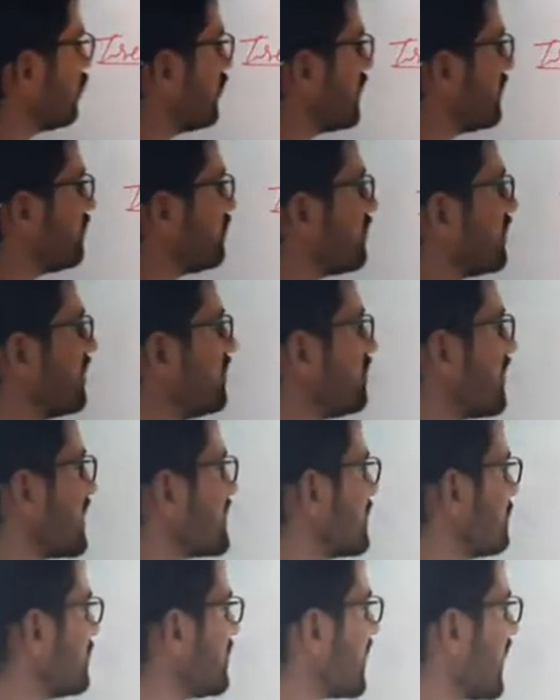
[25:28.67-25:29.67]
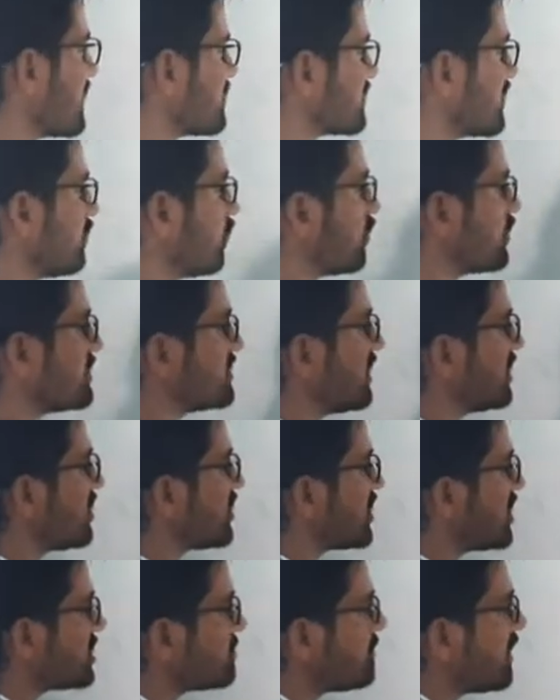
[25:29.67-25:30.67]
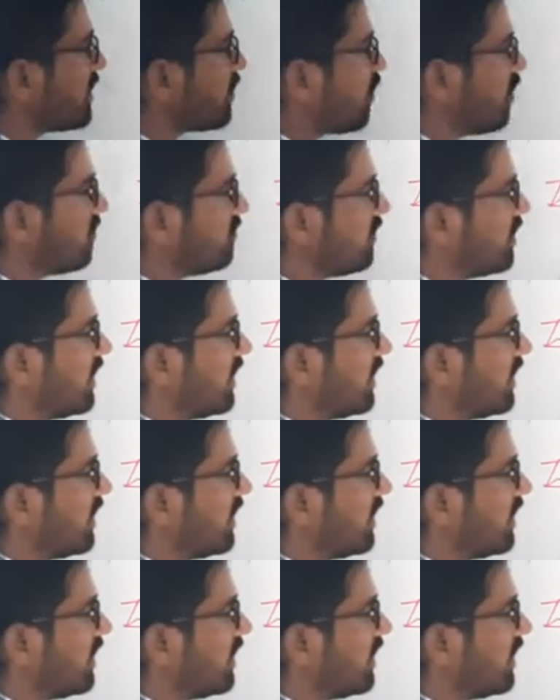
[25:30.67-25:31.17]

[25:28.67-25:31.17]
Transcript: if examiner is asking what is the treatment of